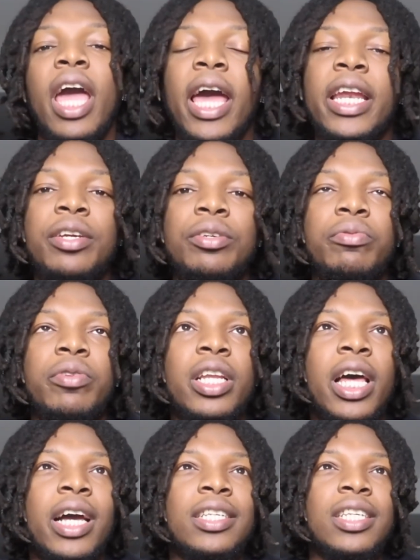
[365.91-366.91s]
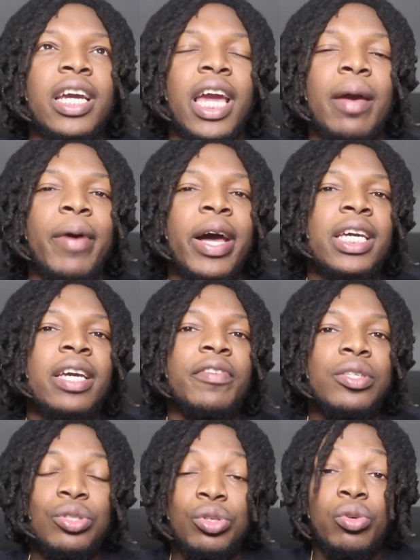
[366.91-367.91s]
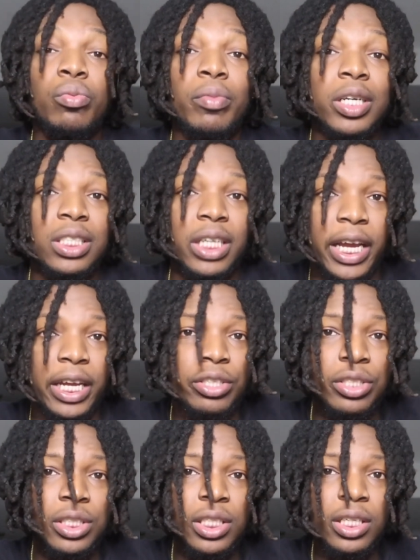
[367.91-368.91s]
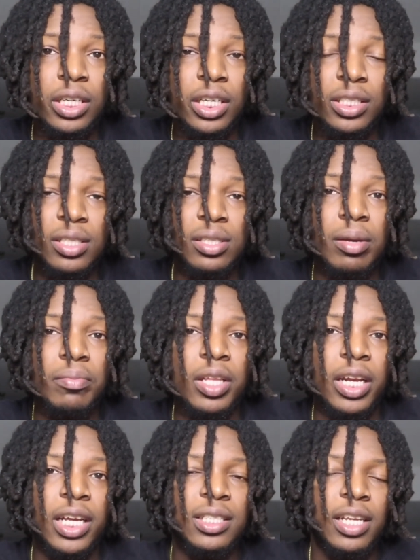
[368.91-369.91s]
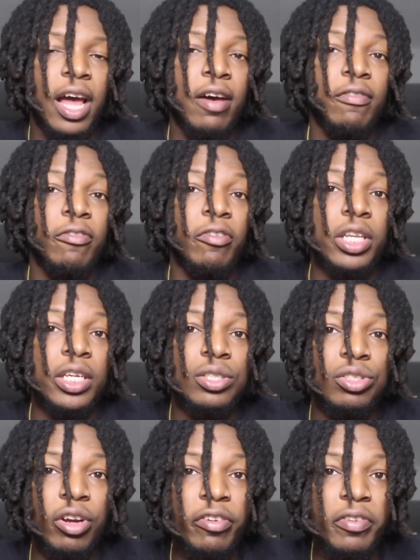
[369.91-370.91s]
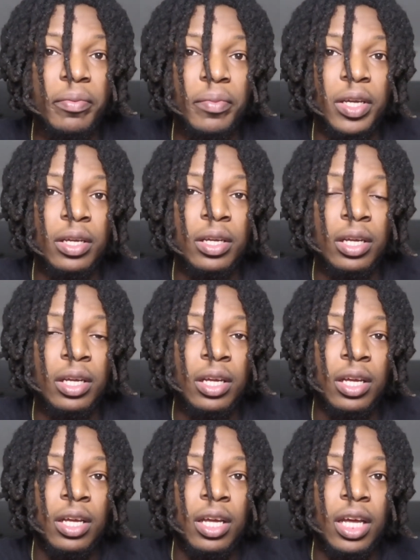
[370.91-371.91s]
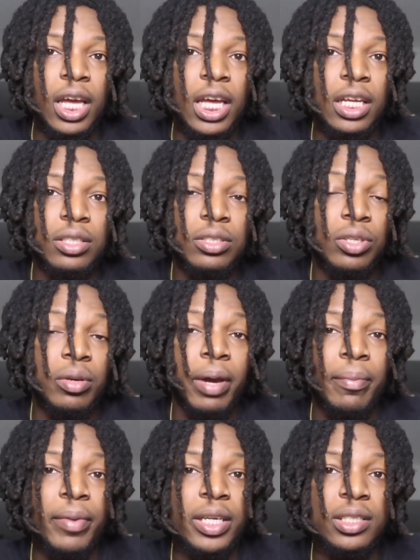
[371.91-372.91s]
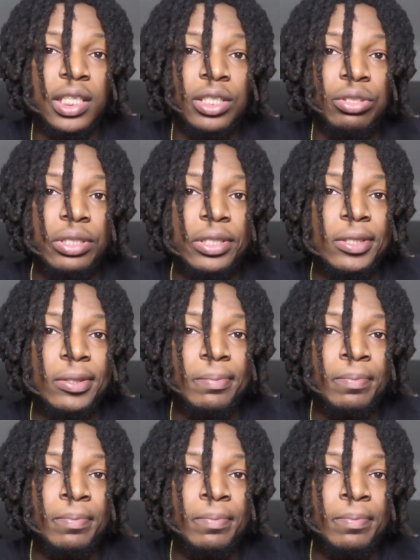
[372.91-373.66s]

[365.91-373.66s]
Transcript: And then you realize, like, am I giving too much energy into something that's not fully serving me to my best interest?